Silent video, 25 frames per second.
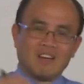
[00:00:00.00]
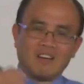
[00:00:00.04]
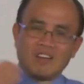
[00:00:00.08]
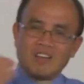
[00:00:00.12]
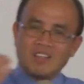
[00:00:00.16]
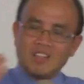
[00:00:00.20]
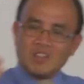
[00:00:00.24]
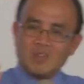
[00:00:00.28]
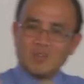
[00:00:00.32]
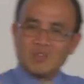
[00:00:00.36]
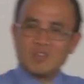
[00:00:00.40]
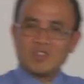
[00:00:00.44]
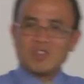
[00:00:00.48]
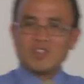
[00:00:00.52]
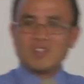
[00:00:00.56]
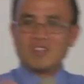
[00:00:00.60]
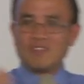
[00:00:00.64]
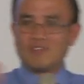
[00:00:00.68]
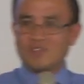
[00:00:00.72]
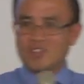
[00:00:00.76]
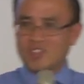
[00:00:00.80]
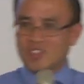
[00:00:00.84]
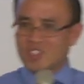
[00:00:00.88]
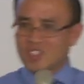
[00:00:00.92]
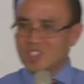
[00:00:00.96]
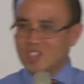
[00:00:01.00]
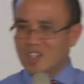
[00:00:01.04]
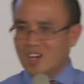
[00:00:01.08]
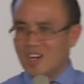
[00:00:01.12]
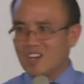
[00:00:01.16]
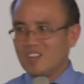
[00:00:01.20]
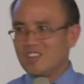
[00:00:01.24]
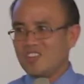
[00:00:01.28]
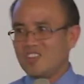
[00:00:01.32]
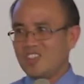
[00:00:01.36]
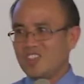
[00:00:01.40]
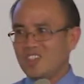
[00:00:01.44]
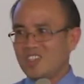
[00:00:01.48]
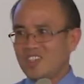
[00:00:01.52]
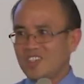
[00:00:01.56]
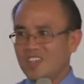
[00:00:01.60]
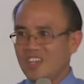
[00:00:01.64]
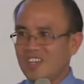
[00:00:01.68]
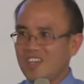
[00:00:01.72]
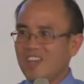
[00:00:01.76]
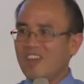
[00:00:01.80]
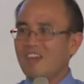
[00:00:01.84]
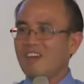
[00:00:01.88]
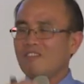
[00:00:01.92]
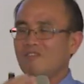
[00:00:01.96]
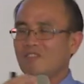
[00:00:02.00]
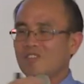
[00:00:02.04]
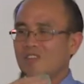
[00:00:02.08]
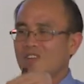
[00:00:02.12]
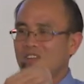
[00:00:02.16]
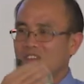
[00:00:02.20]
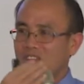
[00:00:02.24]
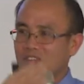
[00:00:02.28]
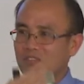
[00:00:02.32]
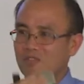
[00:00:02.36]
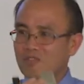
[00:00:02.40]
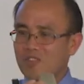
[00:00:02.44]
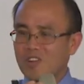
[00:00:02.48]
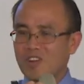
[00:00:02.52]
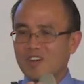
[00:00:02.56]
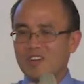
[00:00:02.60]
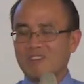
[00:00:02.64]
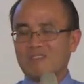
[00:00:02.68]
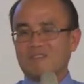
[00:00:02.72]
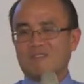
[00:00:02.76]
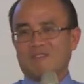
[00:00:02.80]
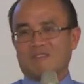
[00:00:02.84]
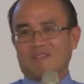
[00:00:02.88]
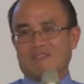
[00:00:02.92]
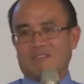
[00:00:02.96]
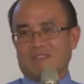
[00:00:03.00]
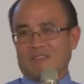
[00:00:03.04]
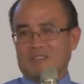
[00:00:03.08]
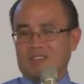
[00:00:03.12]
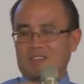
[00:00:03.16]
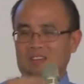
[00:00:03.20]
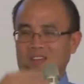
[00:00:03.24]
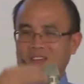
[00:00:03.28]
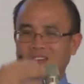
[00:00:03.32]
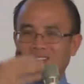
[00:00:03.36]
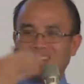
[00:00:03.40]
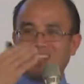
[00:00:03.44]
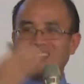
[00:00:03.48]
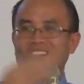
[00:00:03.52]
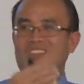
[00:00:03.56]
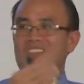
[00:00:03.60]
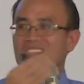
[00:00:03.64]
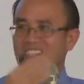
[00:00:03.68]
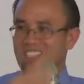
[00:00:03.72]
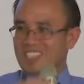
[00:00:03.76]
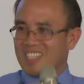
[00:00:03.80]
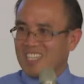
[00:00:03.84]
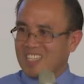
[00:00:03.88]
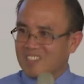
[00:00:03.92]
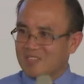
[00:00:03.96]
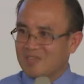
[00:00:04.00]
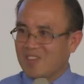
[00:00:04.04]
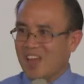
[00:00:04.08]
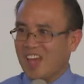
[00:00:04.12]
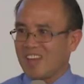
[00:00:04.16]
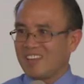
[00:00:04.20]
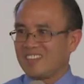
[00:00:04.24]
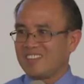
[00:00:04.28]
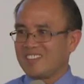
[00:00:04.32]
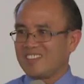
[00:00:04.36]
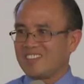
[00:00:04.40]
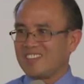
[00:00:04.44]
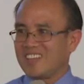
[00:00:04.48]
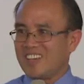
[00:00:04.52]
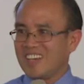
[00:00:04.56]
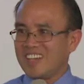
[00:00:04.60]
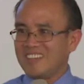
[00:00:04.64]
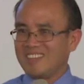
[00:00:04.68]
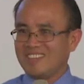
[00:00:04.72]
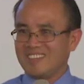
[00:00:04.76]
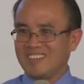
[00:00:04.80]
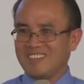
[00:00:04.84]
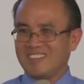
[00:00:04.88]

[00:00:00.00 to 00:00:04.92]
use a different strategy, they have a different key success factors, right?